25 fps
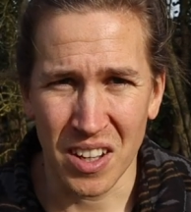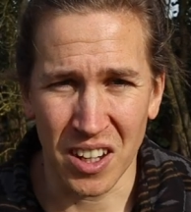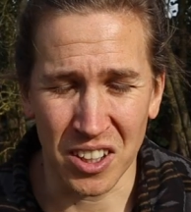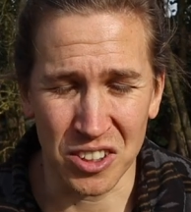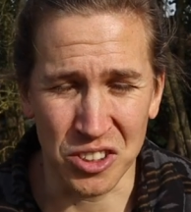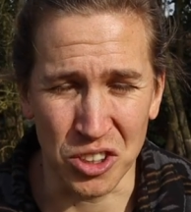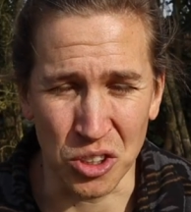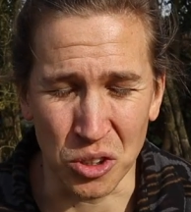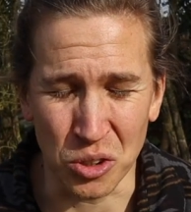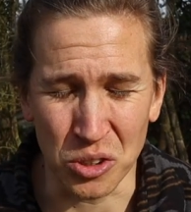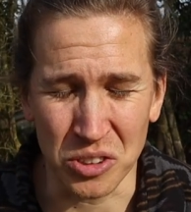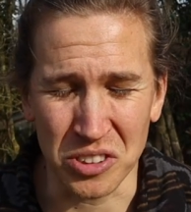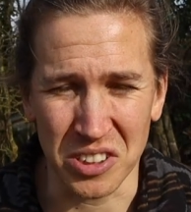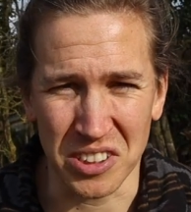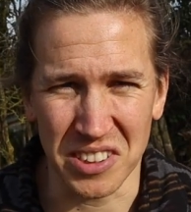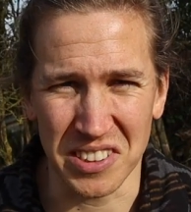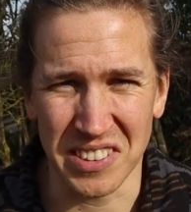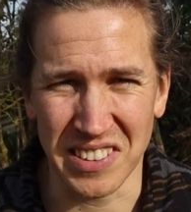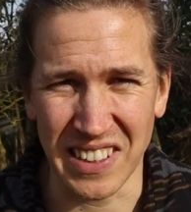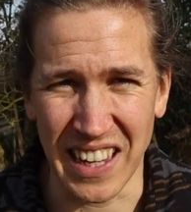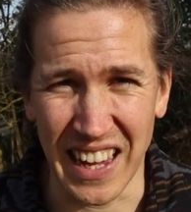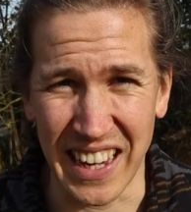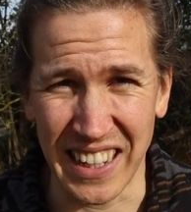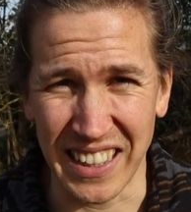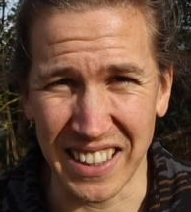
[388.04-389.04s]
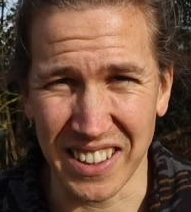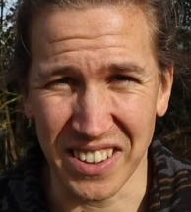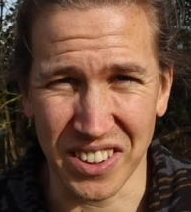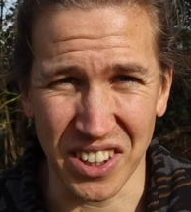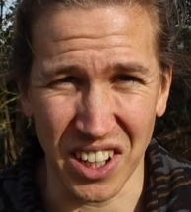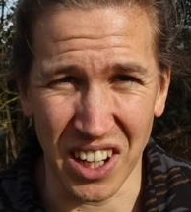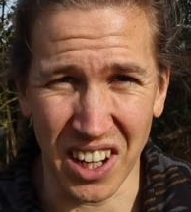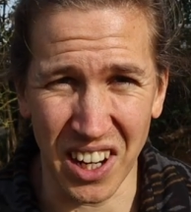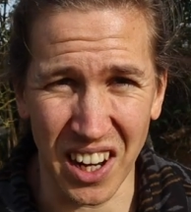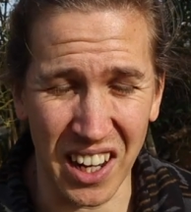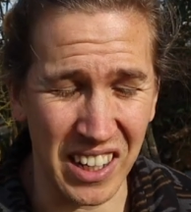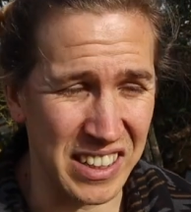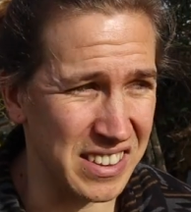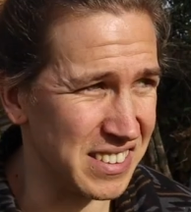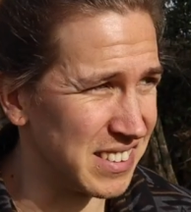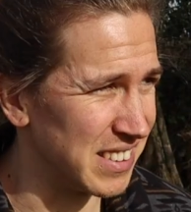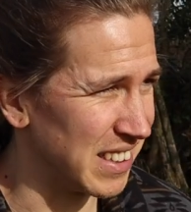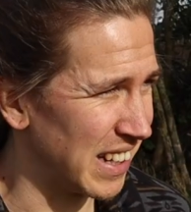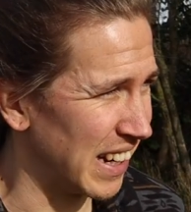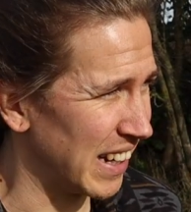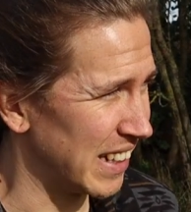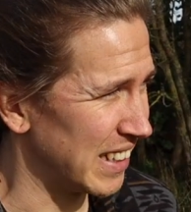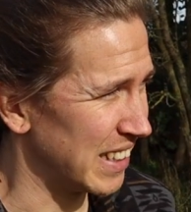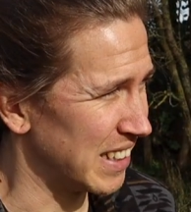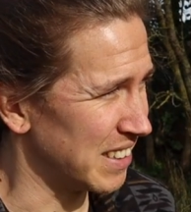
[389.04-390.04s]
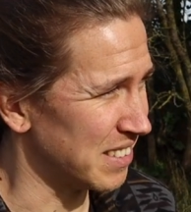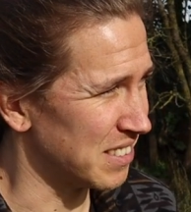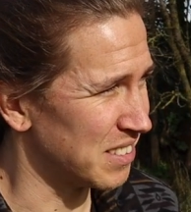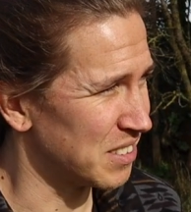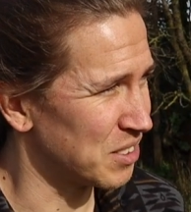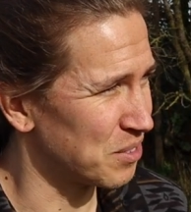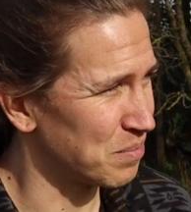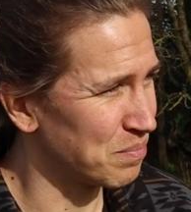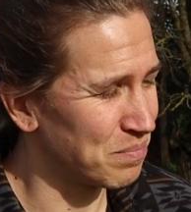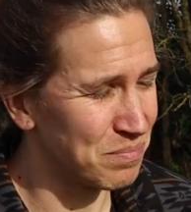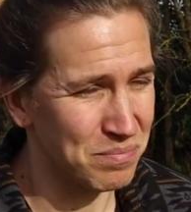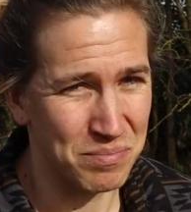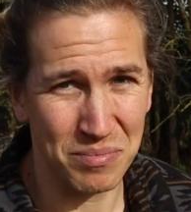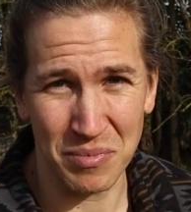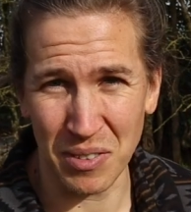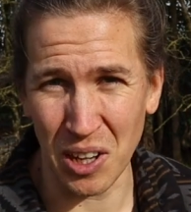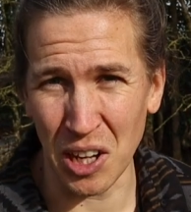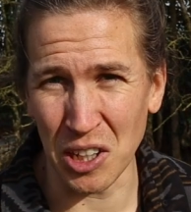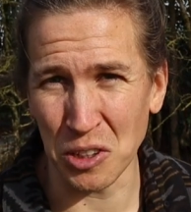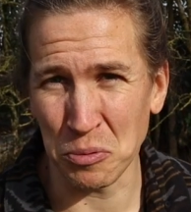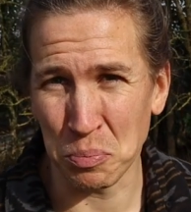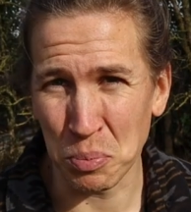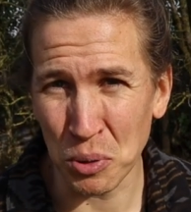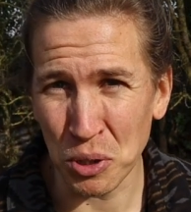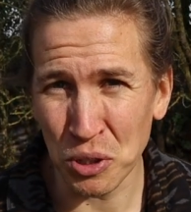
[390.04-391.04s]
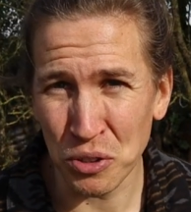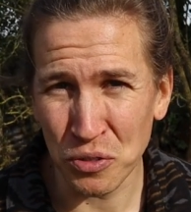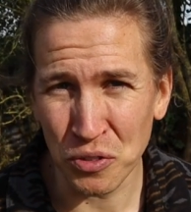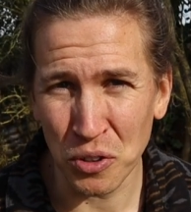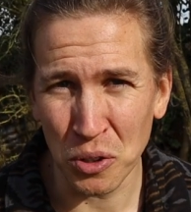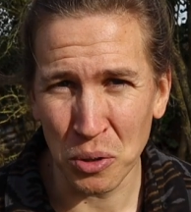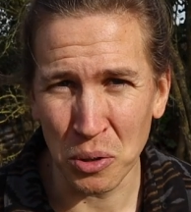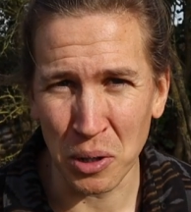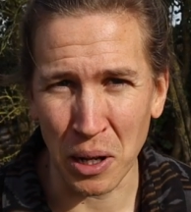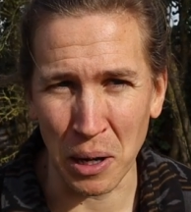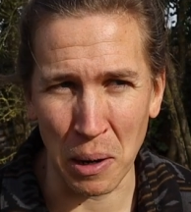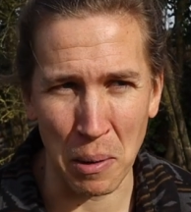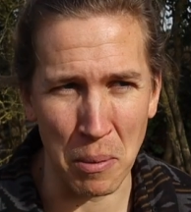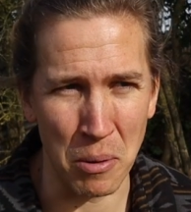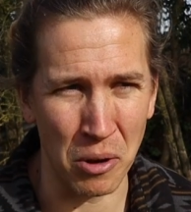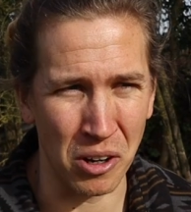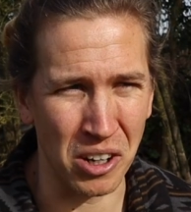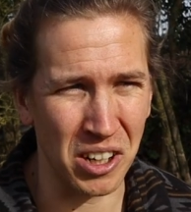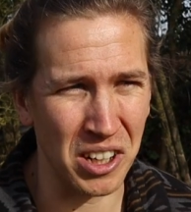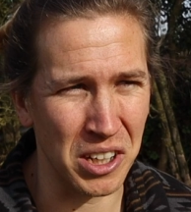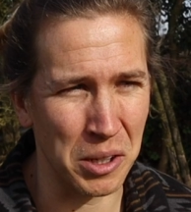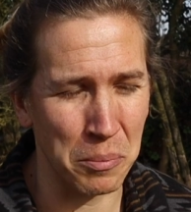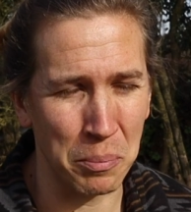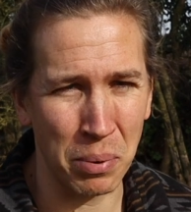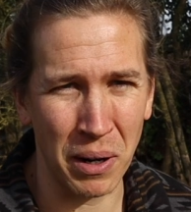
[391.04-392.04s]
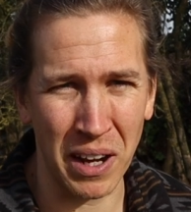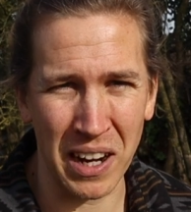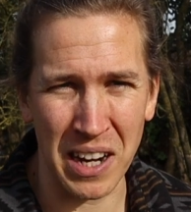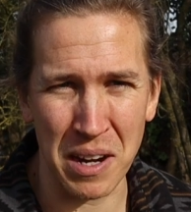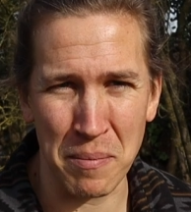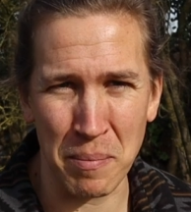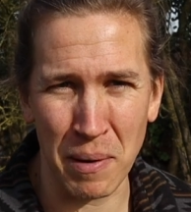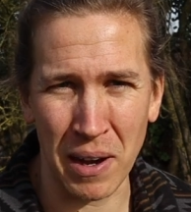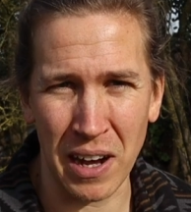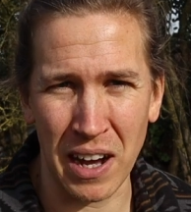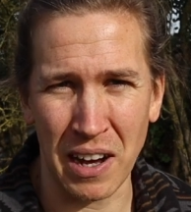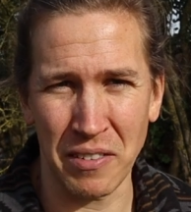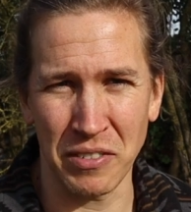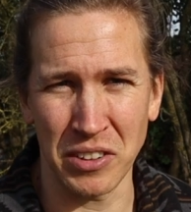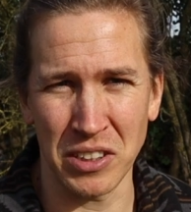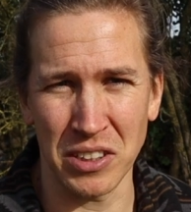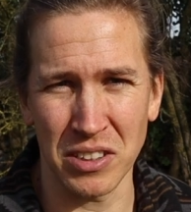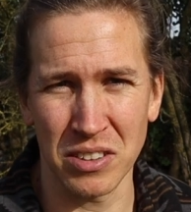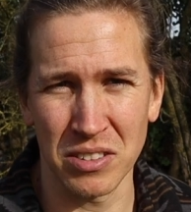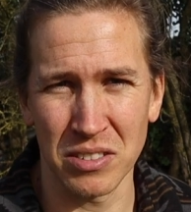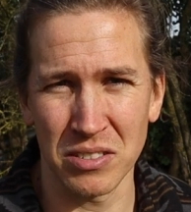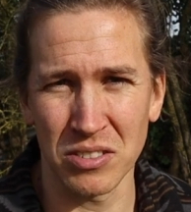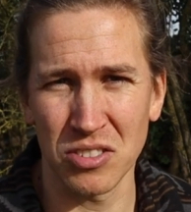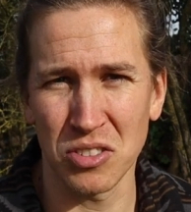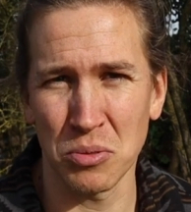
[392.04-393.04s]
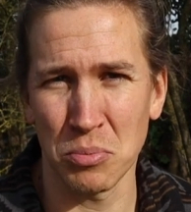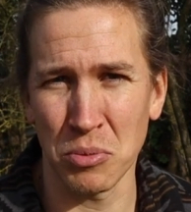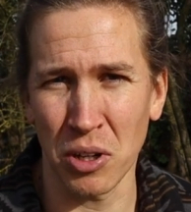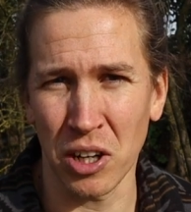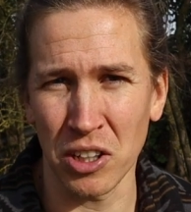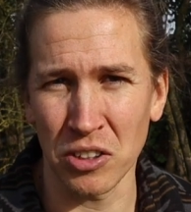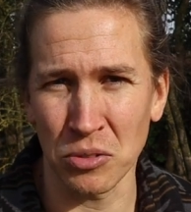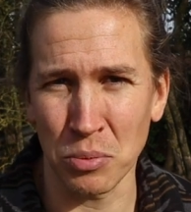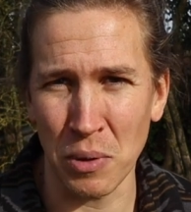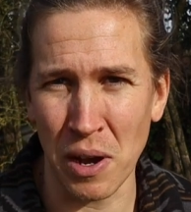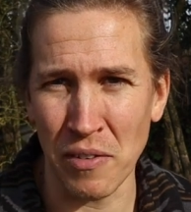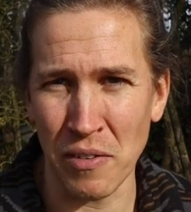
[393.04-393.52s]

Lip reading: I should also say the light today is, it's beautiful, and I'm not going to complain about having some nice